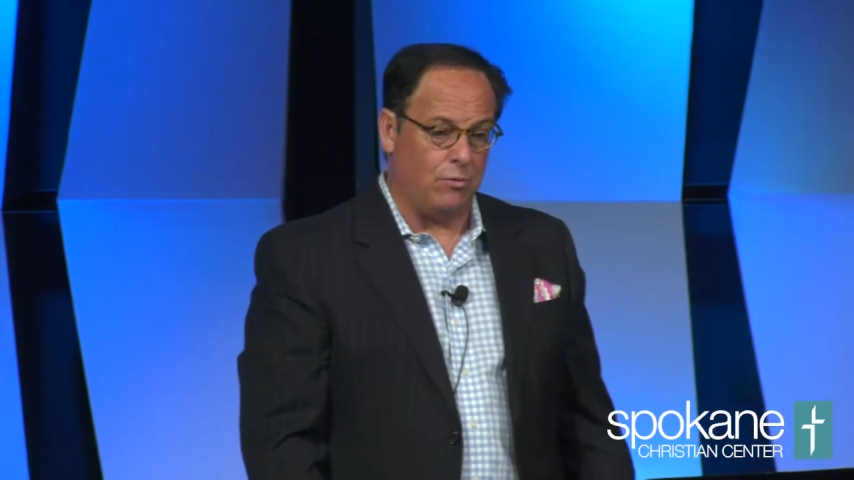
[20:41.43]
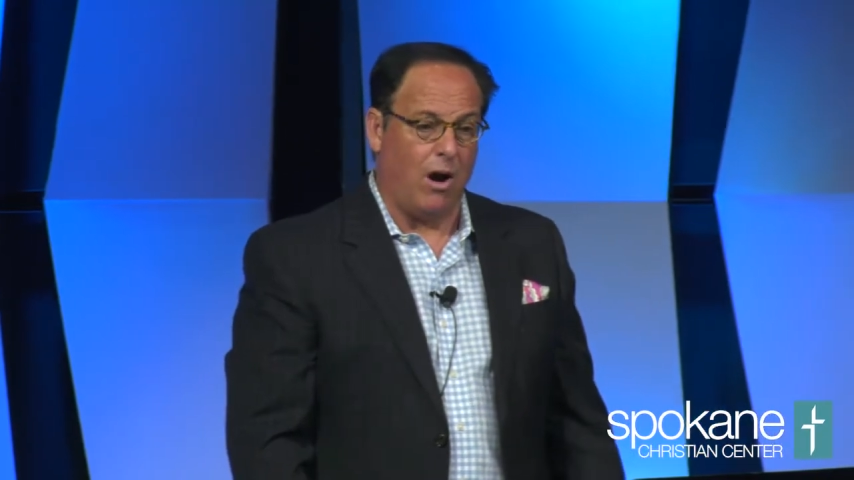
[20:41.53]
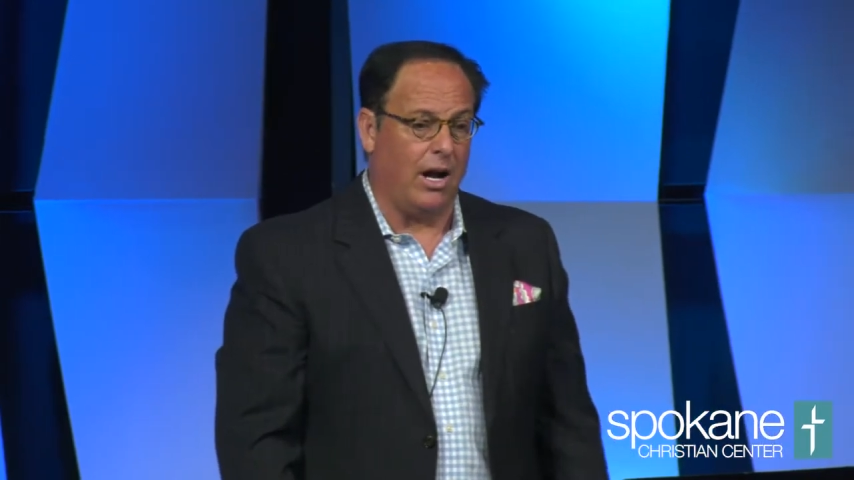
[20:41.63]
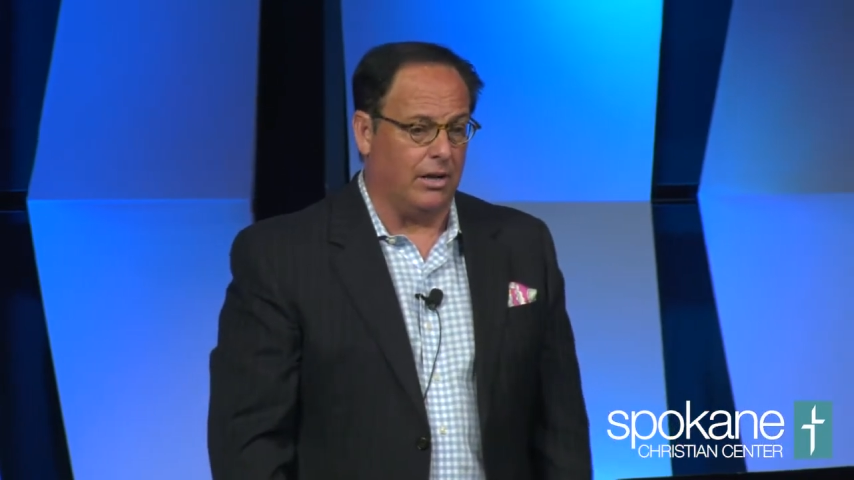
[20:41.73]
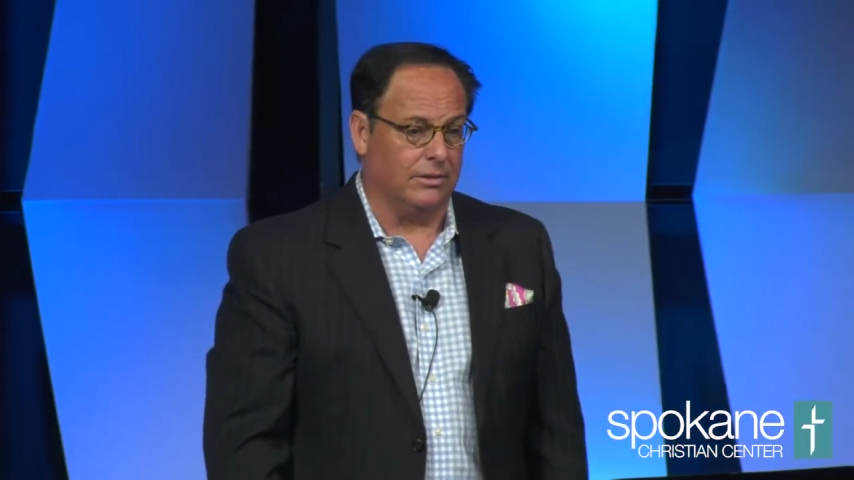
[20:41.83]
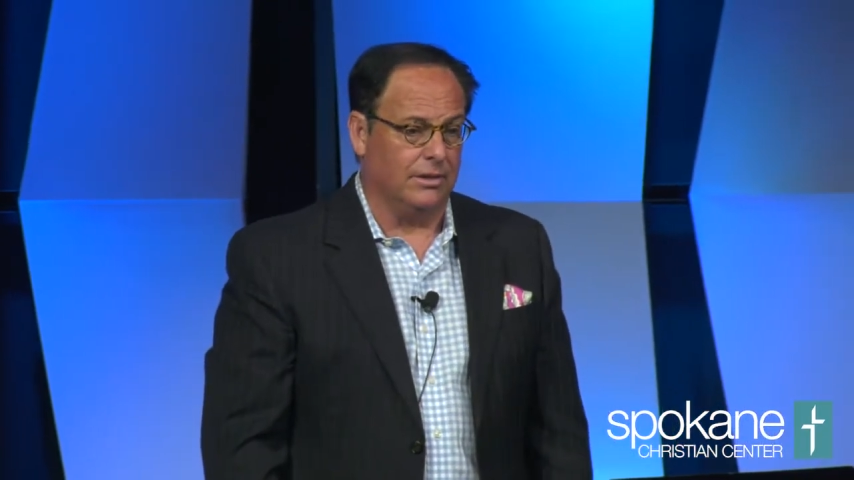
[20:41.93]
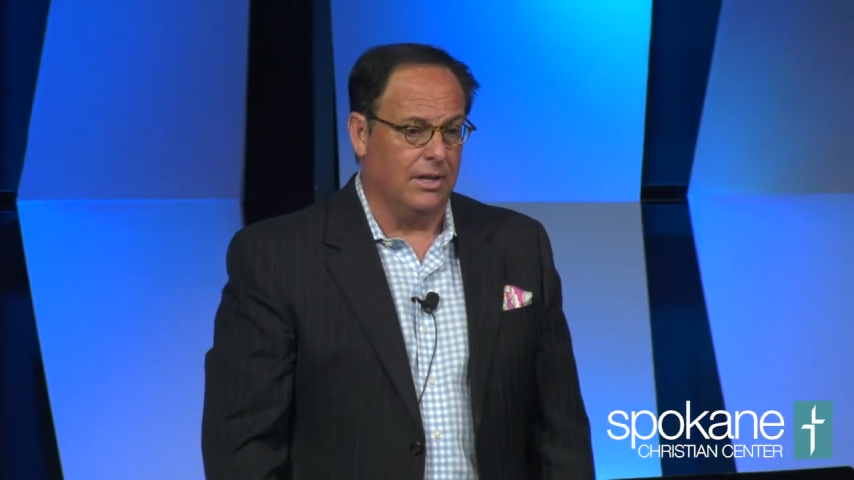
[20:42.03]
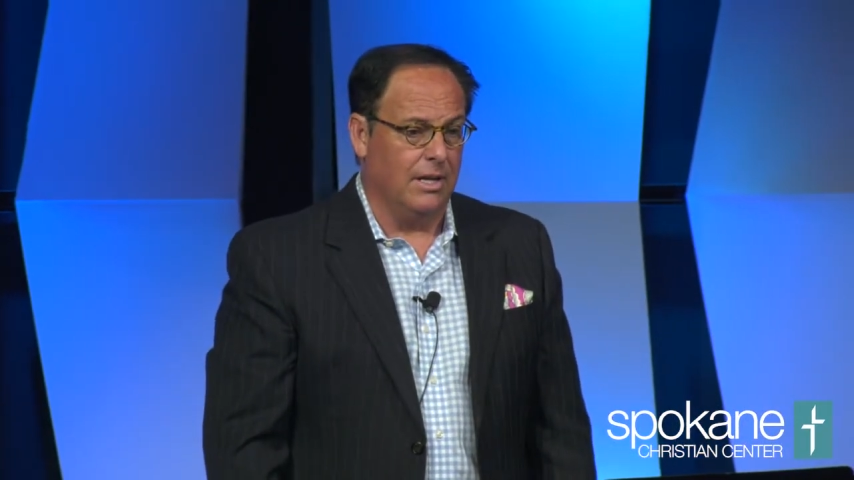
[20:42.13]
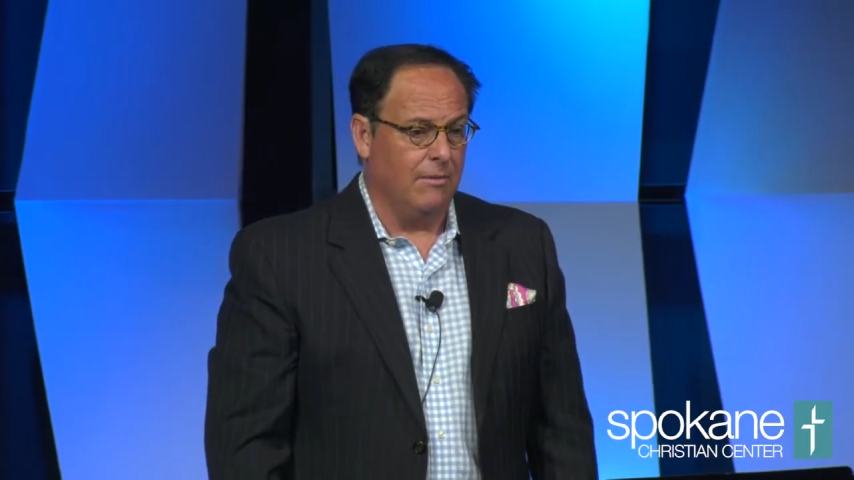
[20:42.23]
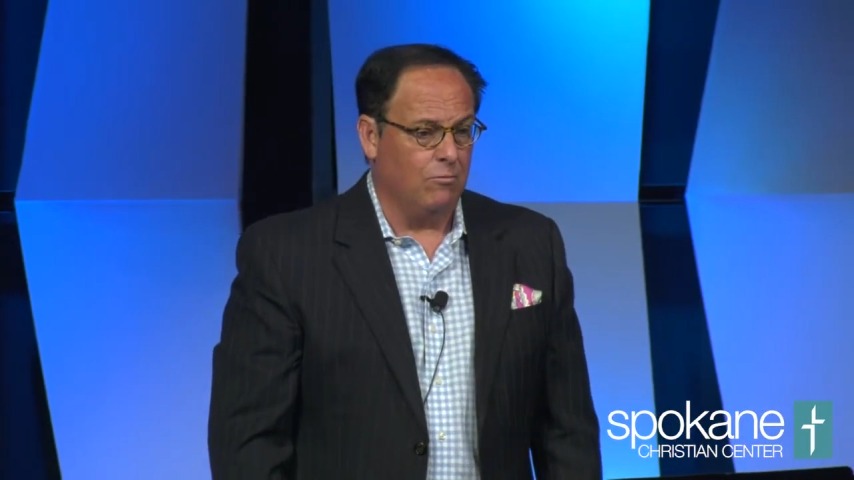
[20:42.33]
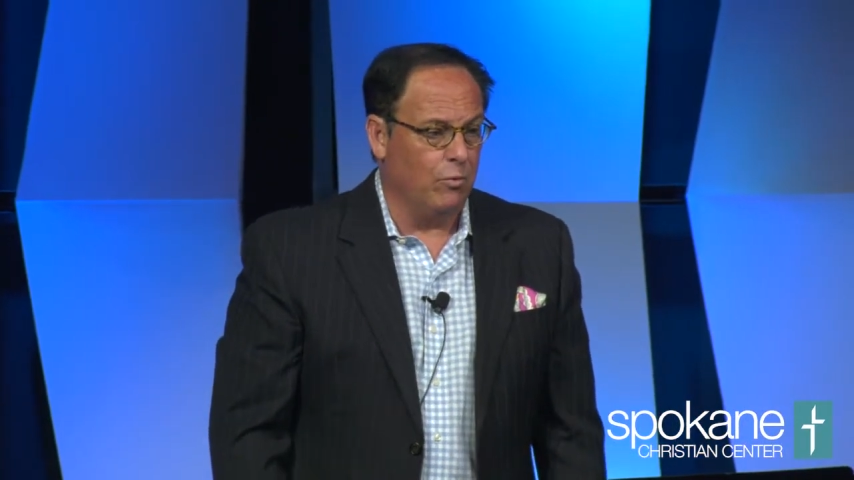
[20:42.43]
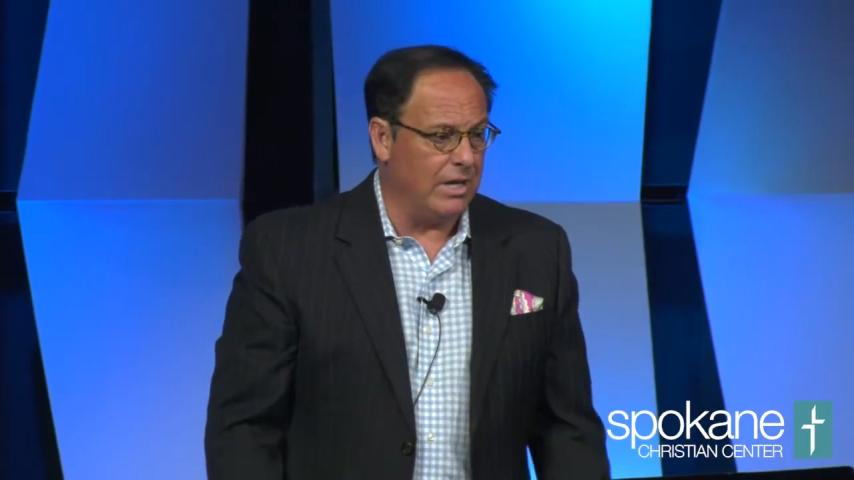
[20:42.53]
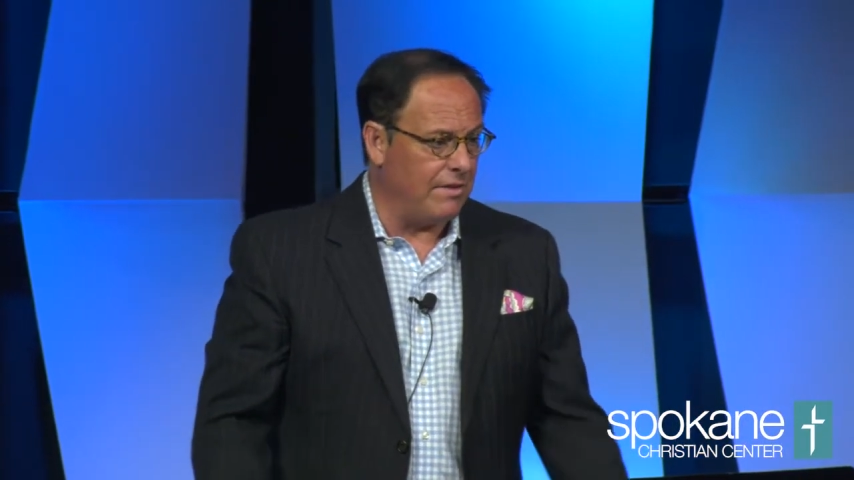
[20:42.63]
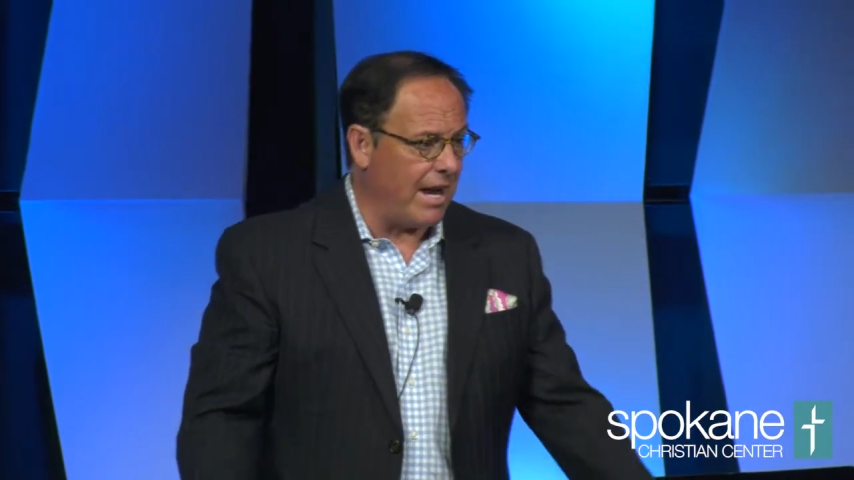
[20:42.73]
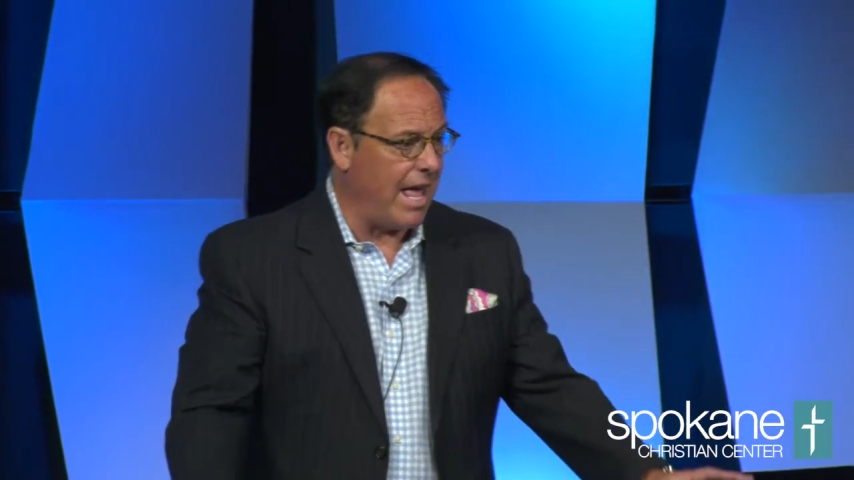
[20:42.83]
wild. When
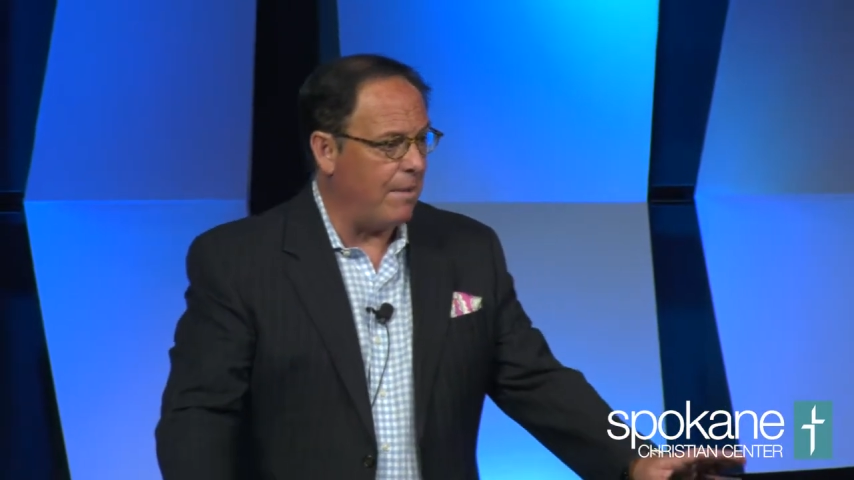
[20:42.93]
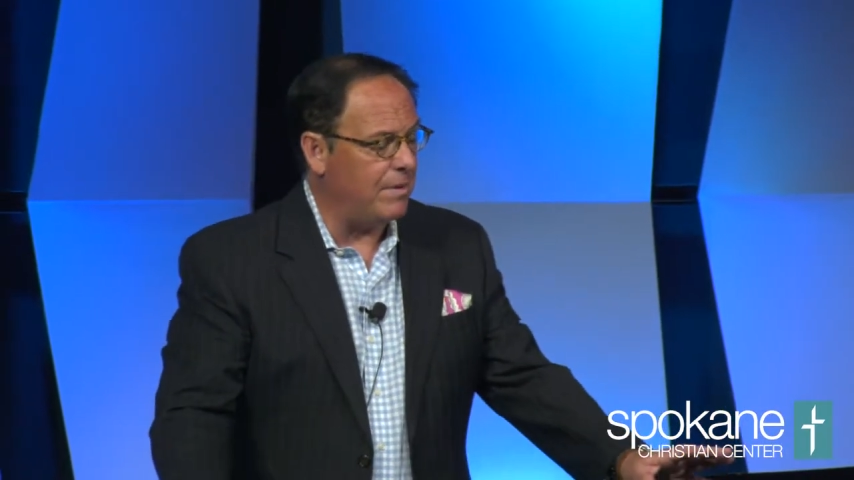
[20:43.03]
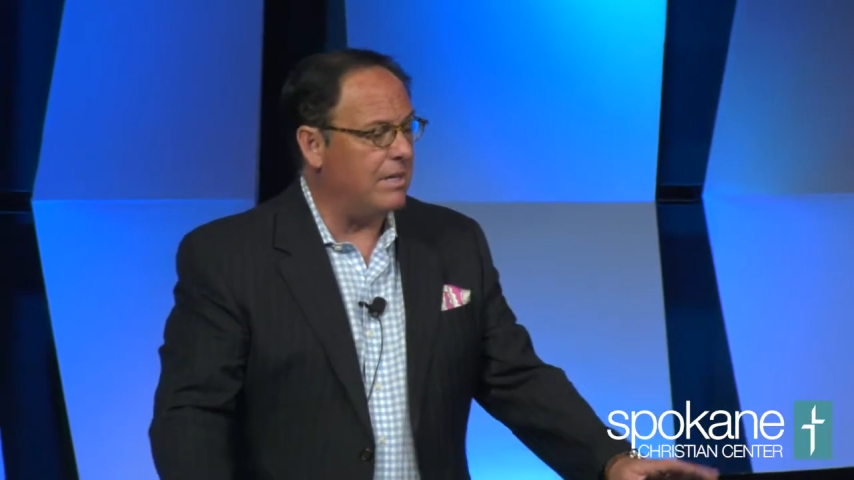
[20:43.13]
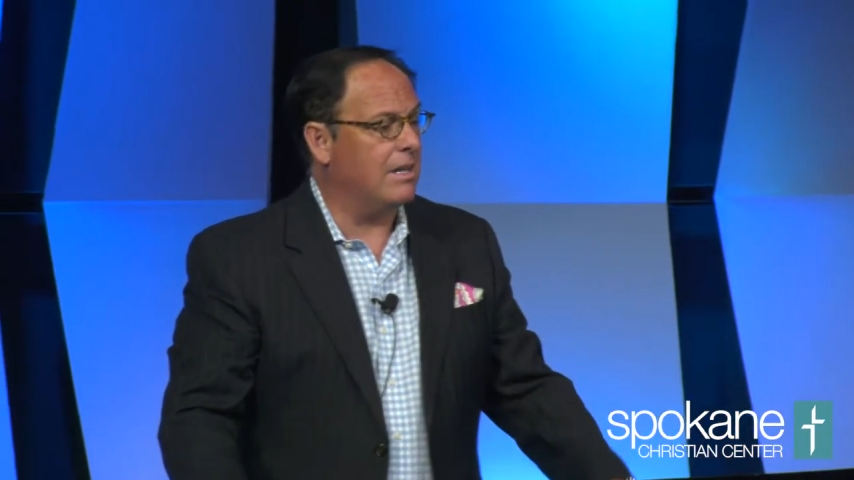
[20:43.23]
did that happen?